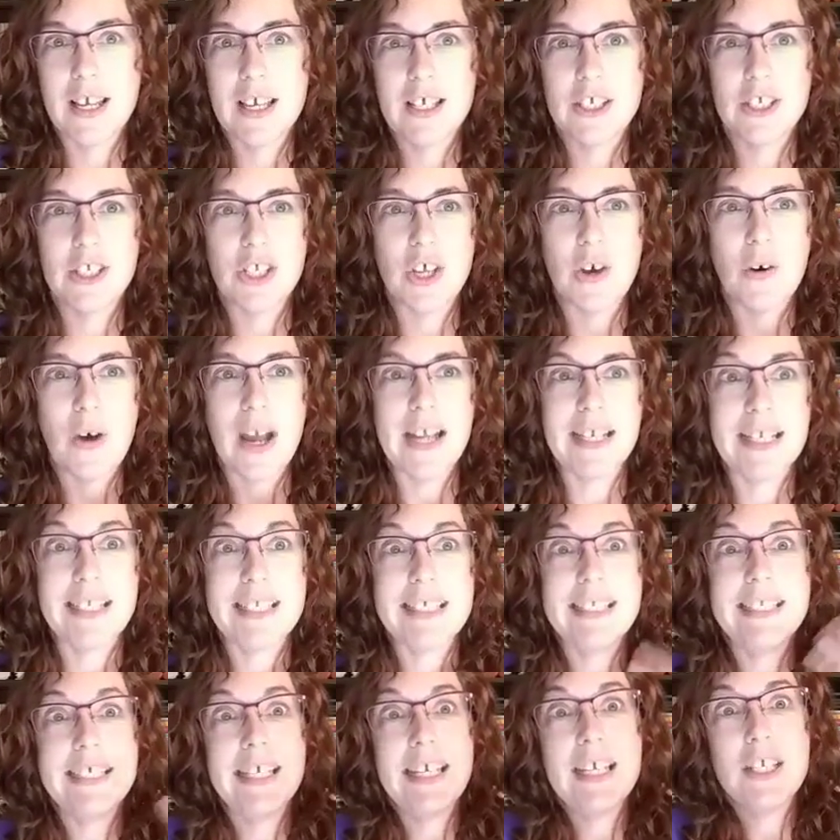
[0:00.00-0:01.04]
So I need
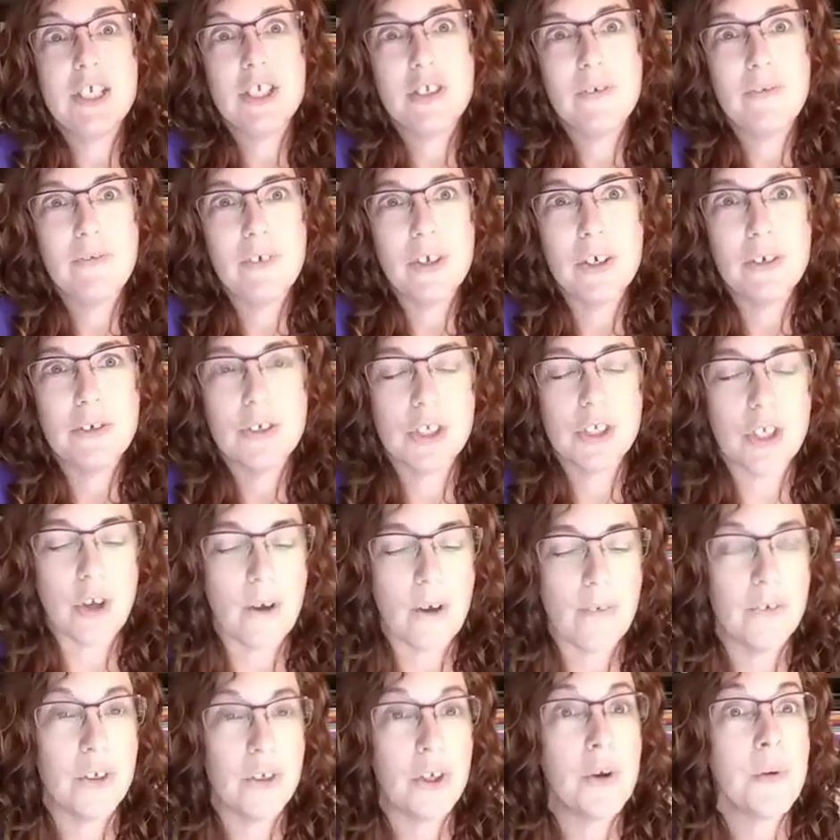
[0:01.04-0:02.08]
to teach a few. So
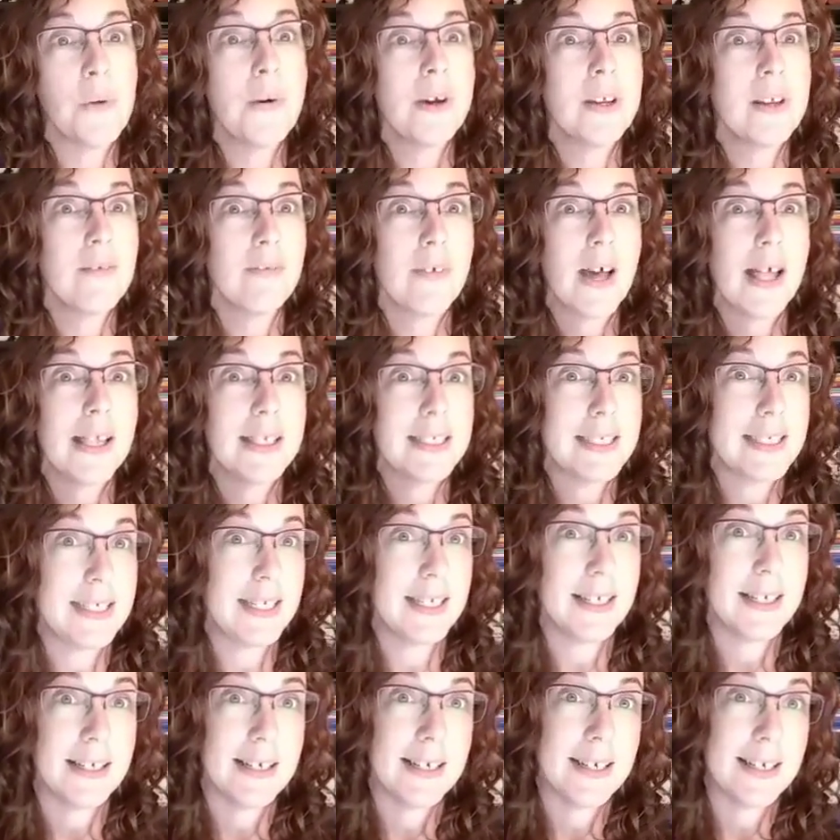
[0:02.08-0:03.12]
if you want to
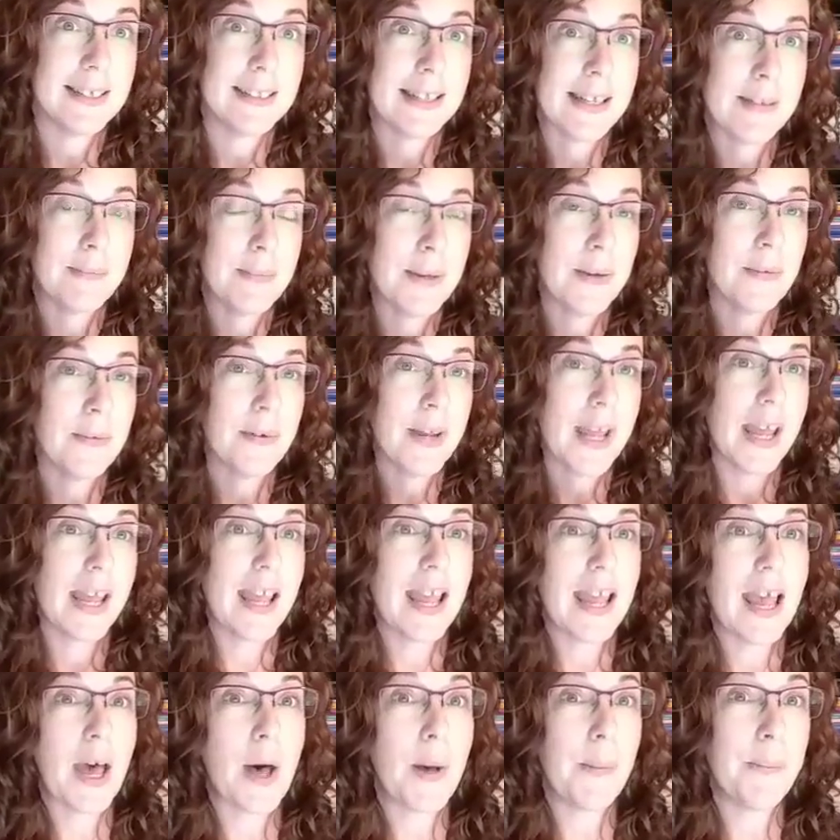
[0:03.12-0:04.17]
volunteer and let me
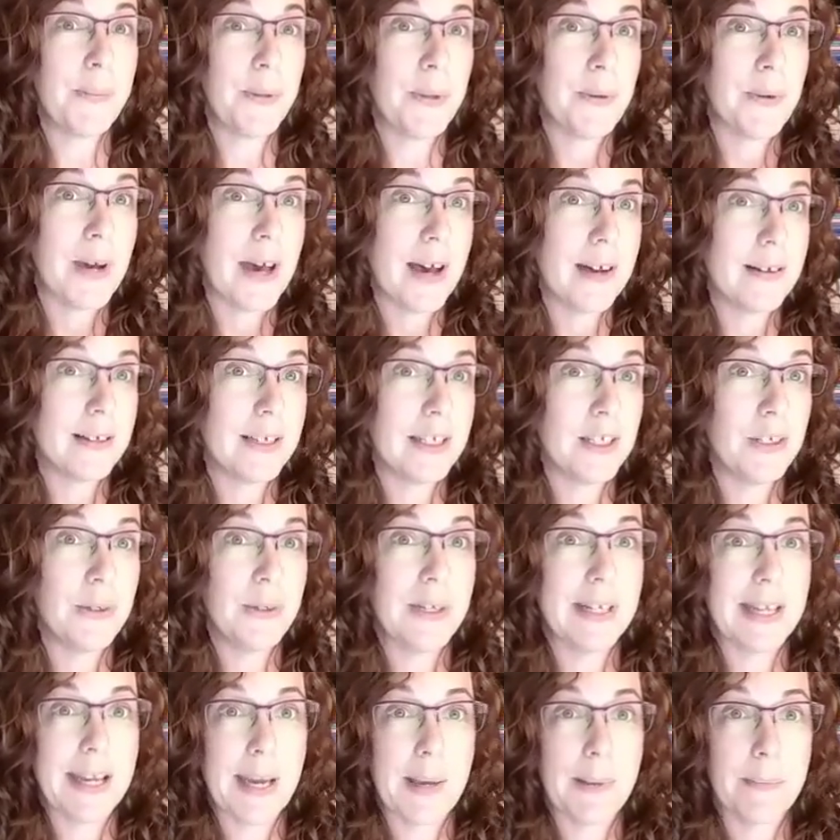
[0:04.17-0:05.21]
help you out, you
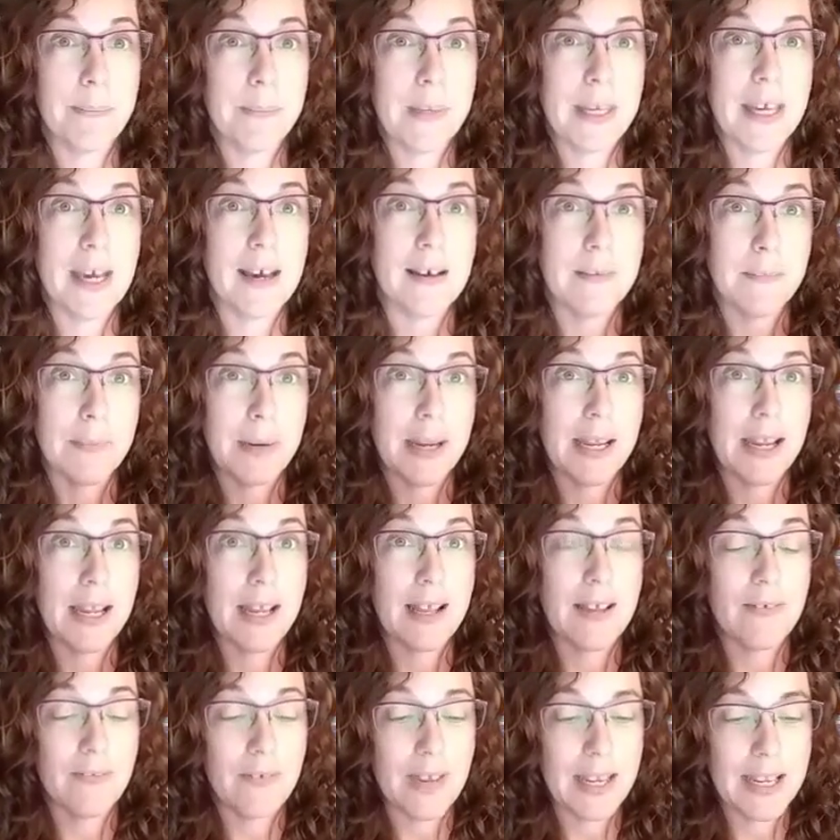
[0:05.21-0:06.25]
can help me out
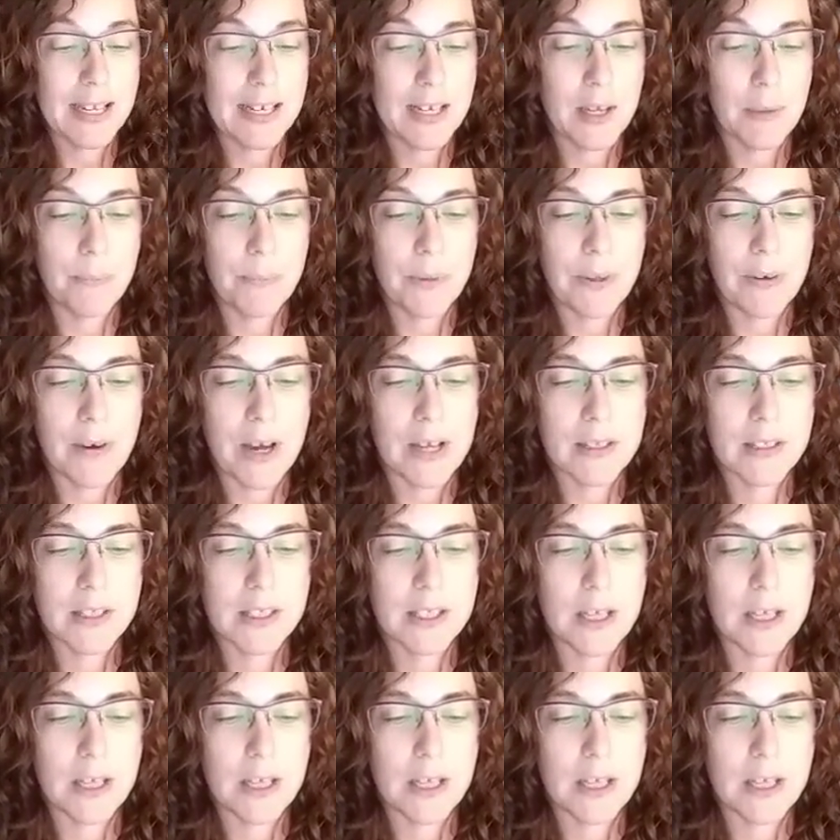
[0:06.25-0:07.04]
if I can help you out.